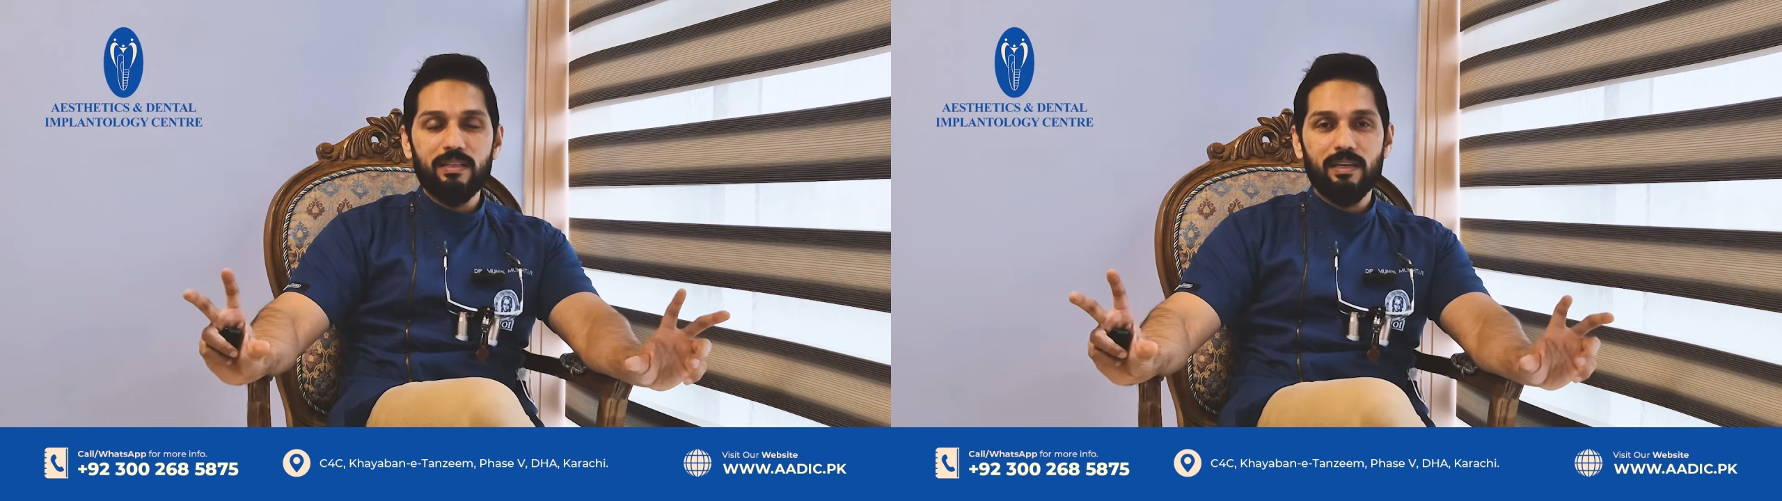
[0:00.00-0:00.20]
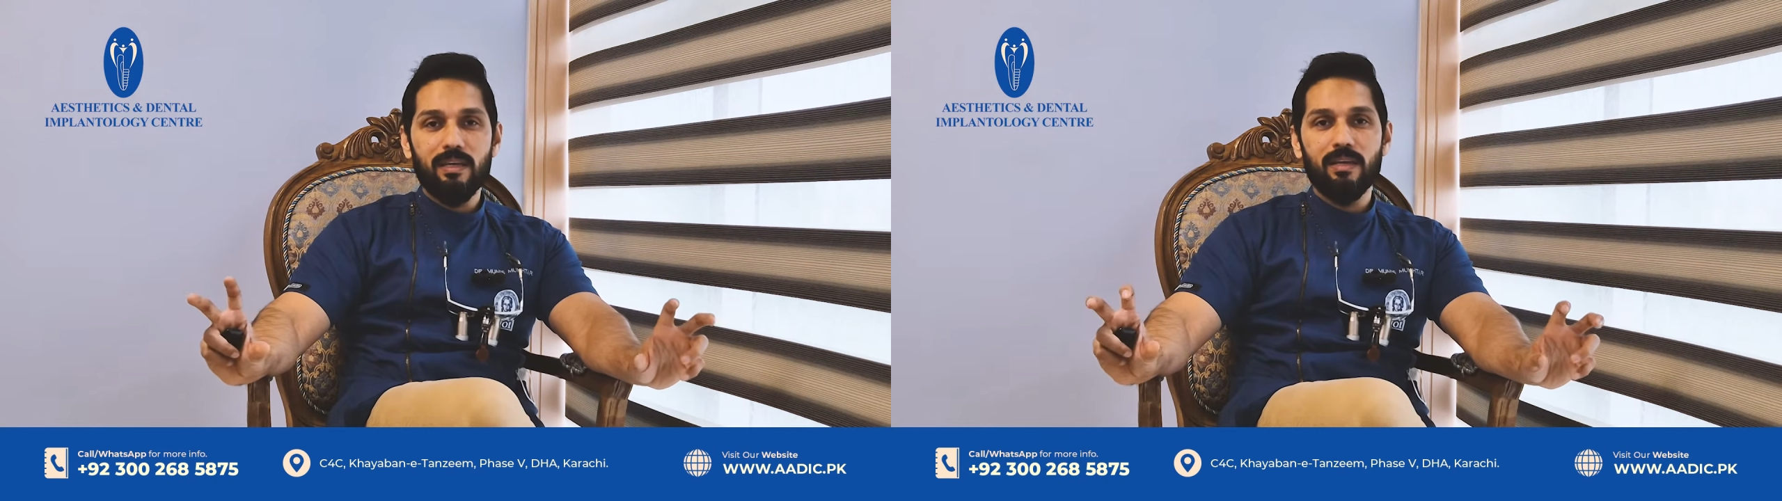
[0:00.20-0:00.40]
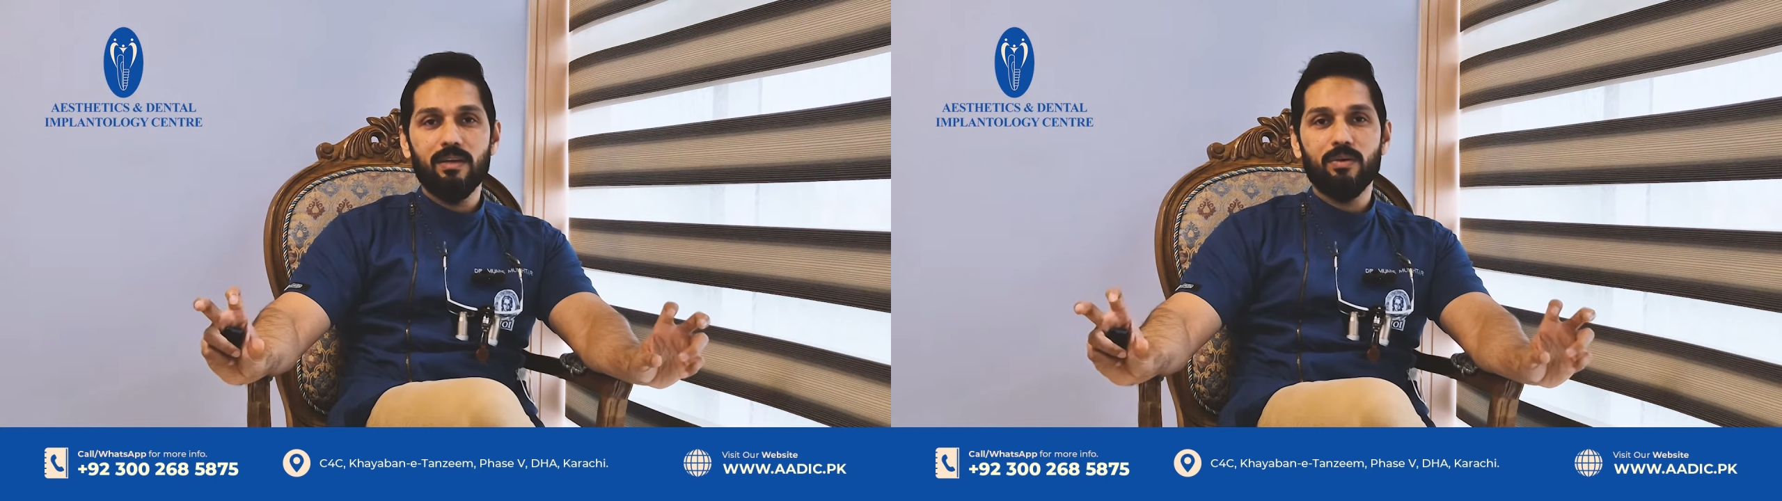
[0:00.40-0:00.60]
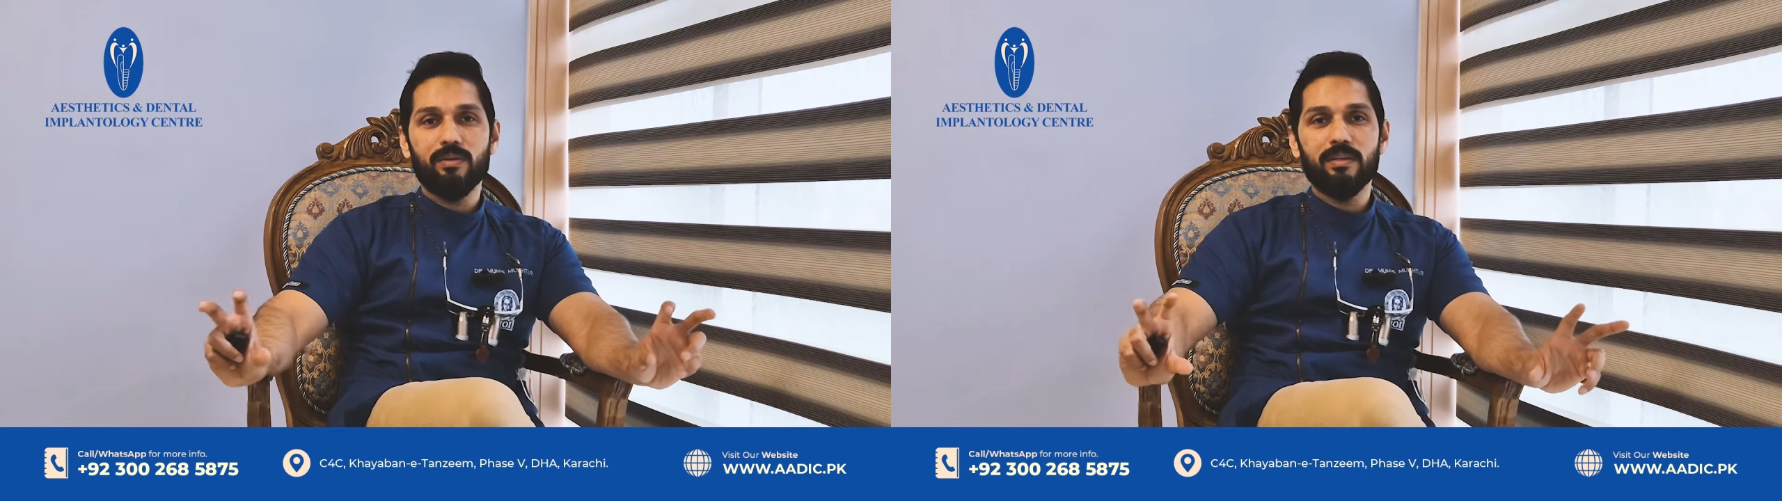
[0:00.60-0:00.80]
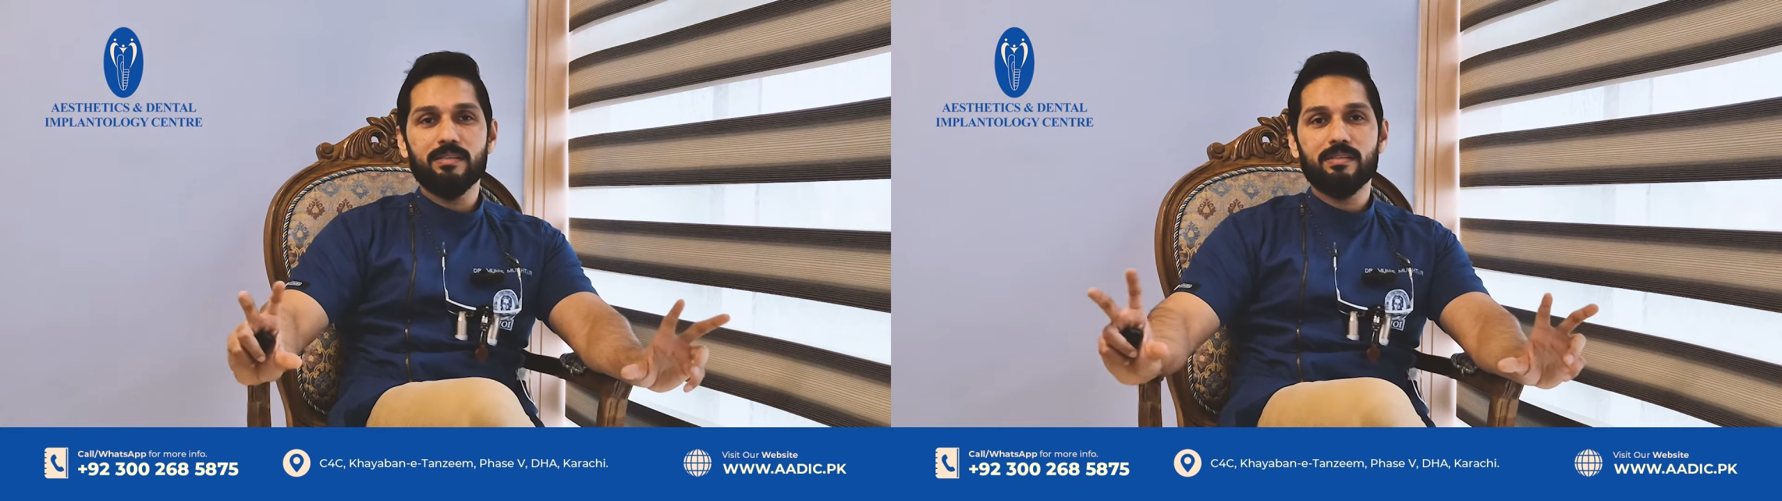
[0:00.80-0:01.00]
thing
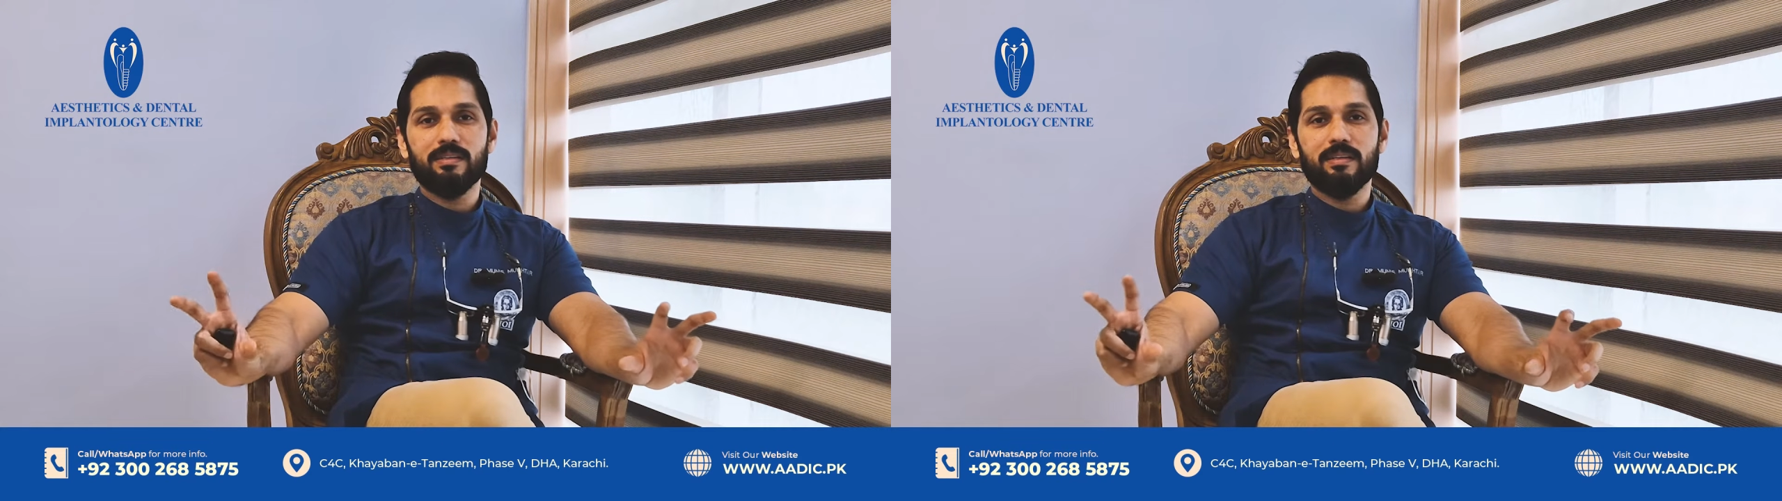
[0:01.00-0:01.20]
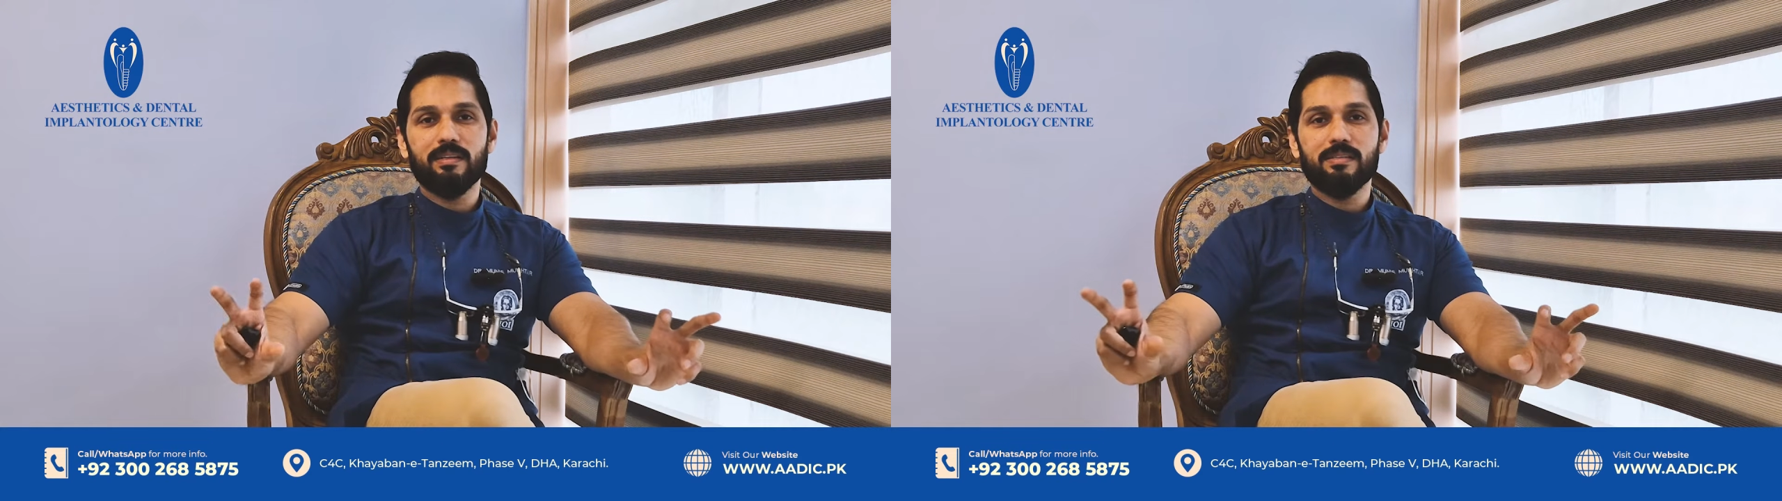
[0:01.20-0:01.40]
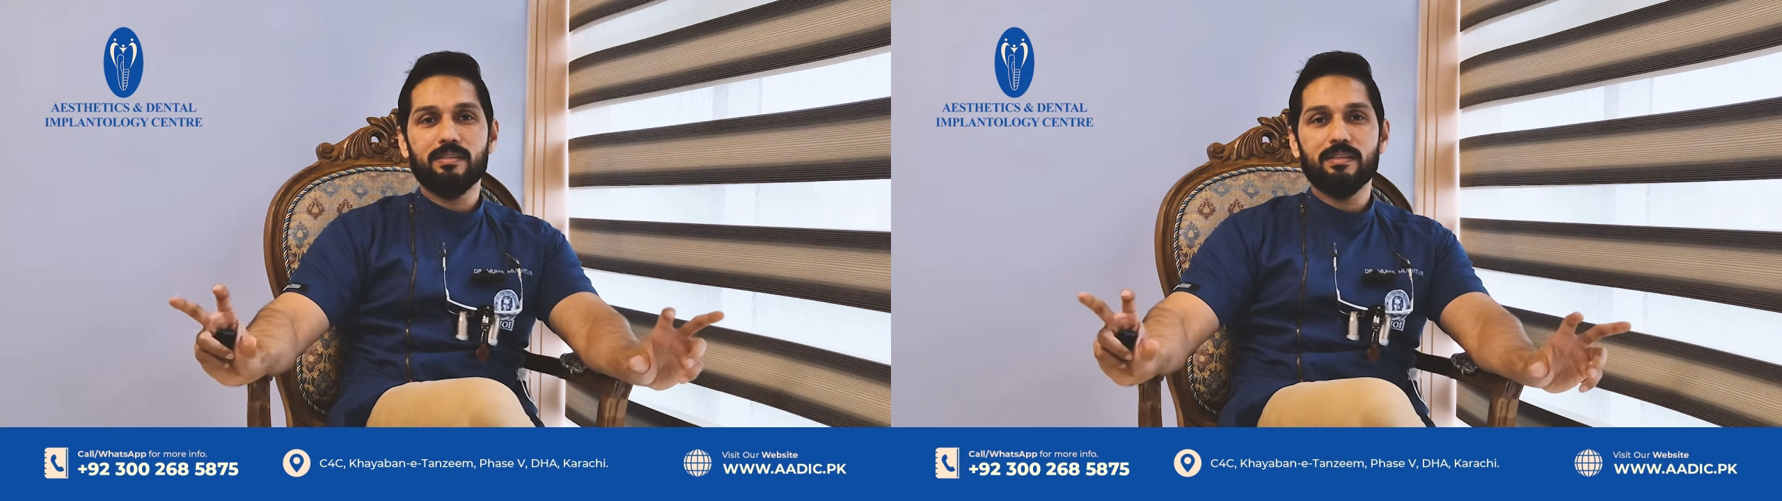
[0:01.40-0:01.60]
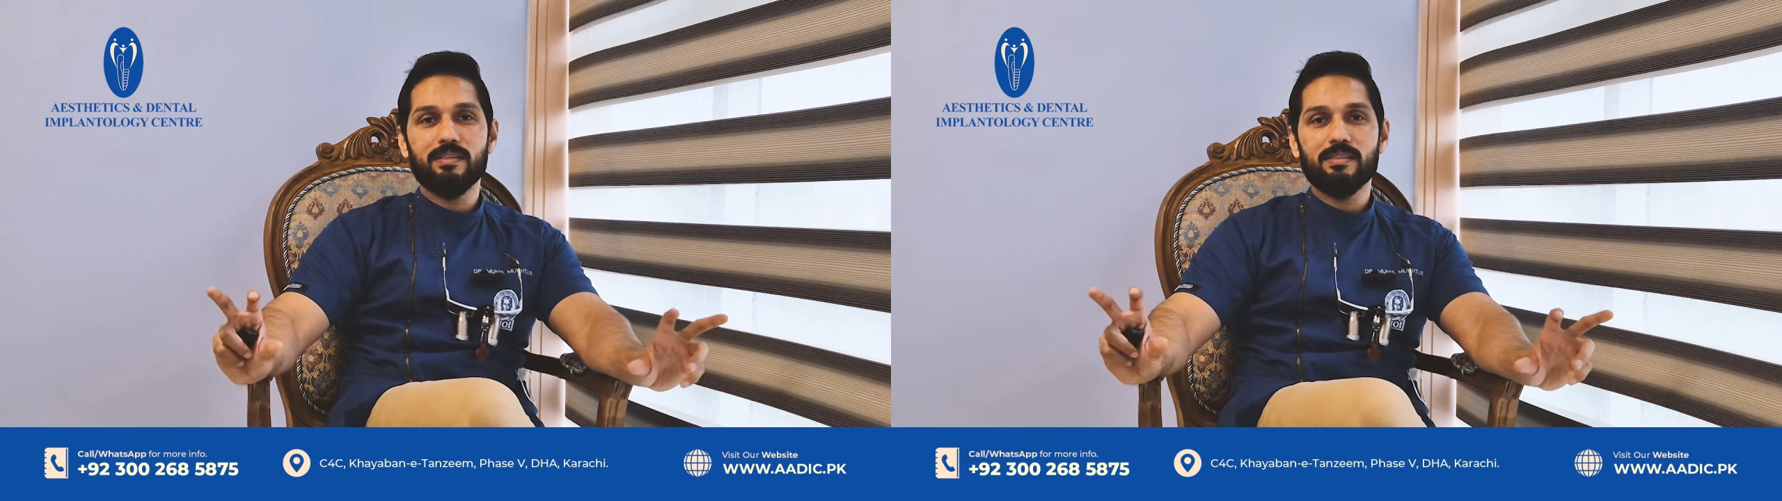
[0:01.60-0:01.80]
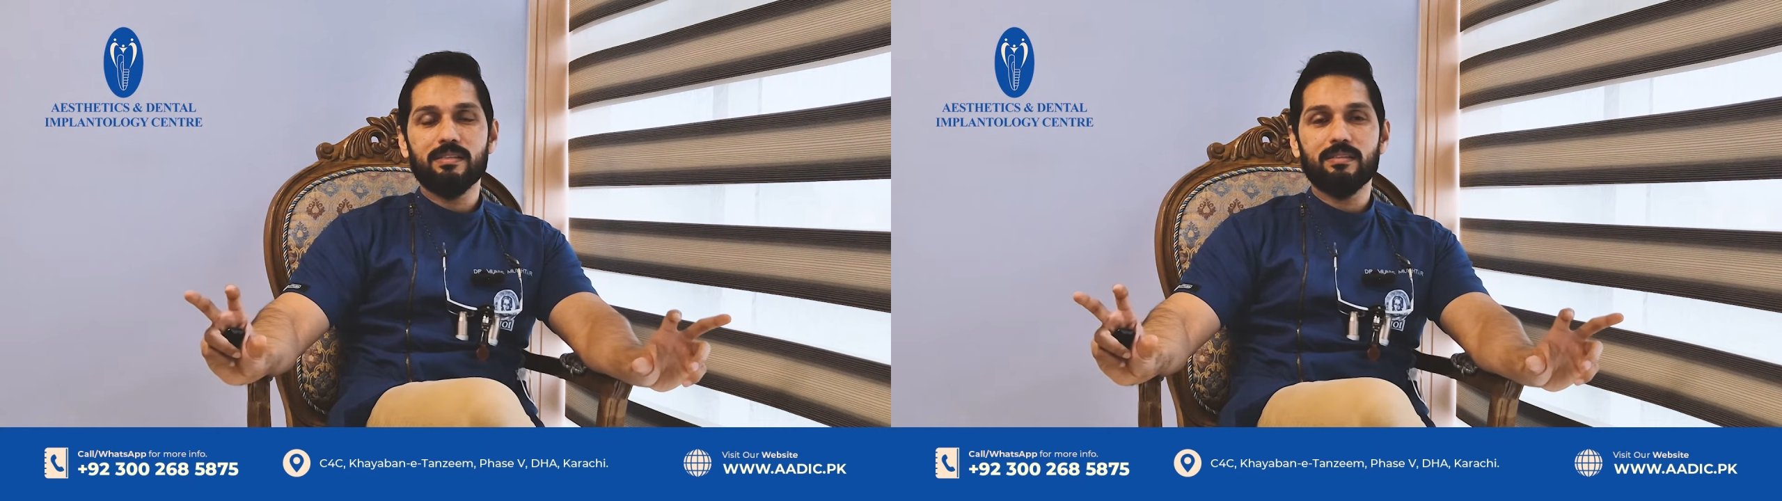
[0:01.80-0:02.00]
or it's
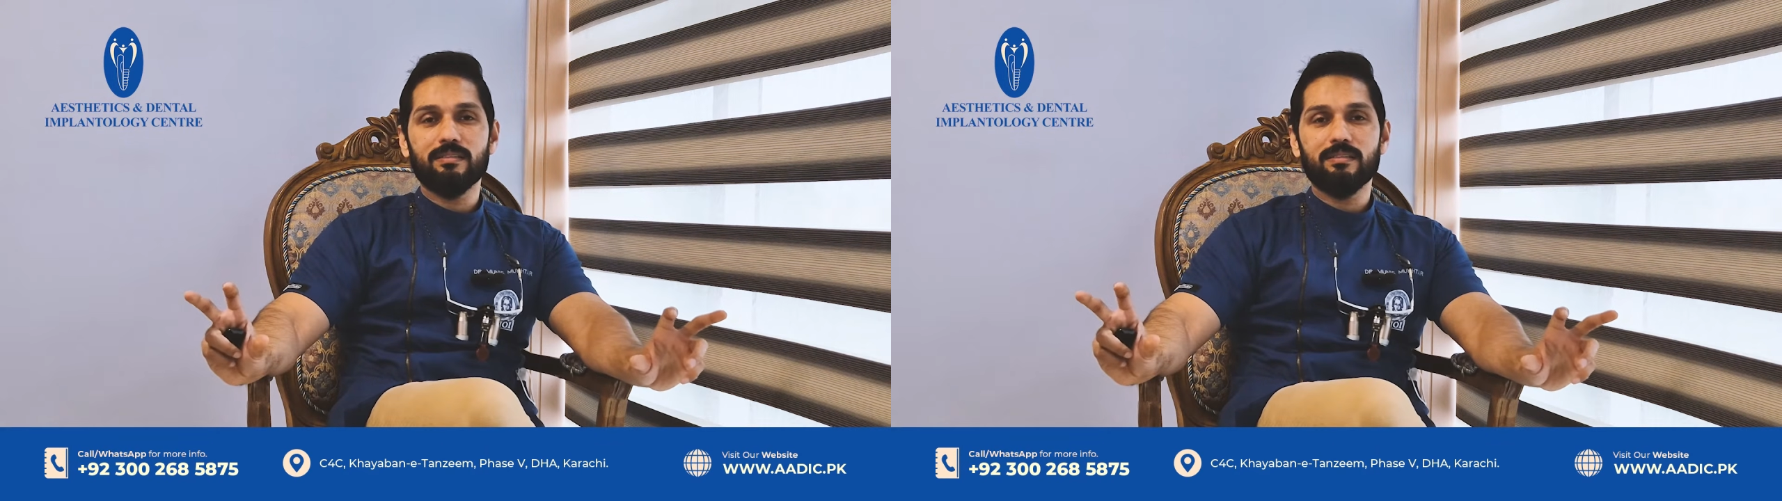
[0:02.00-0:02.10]
a